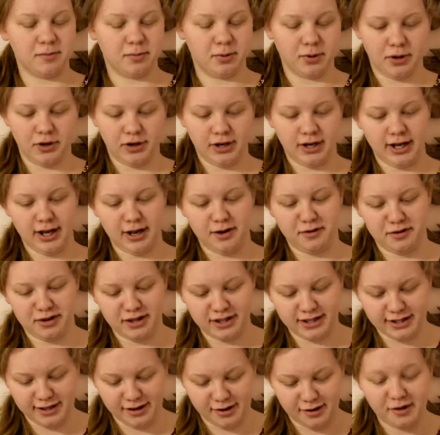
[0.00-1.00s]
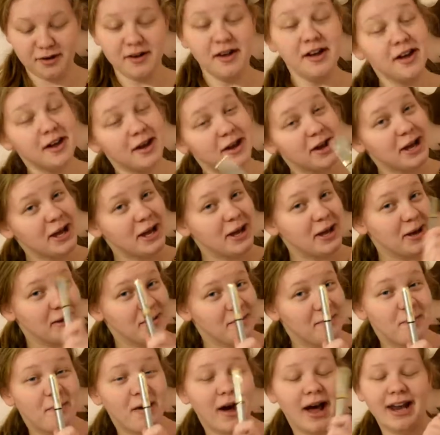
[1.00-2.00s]
of boring, you can't really tell.
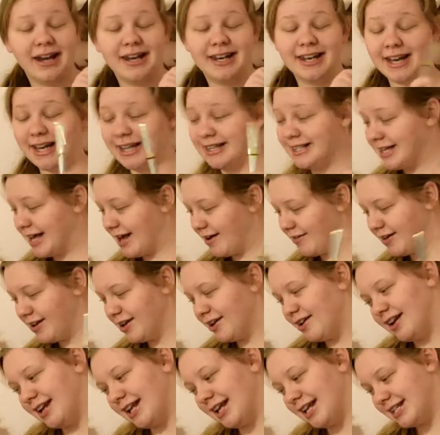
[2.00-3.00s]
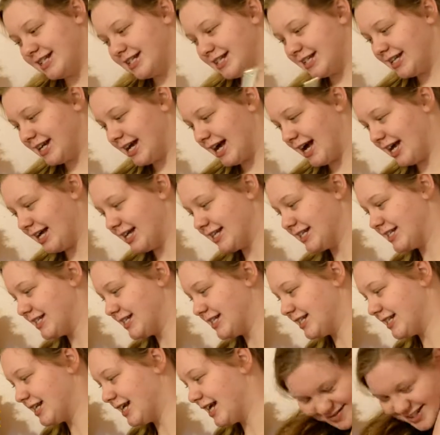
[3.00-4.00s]
But it's heavy duty, it's
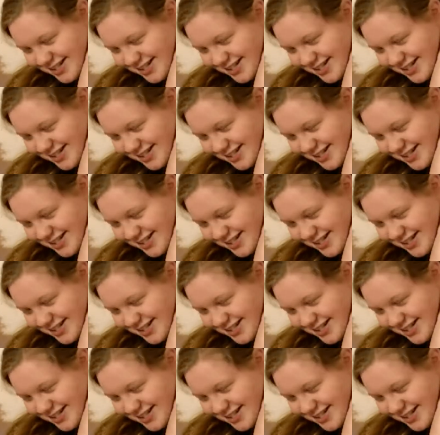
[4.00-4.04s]
nice. I'm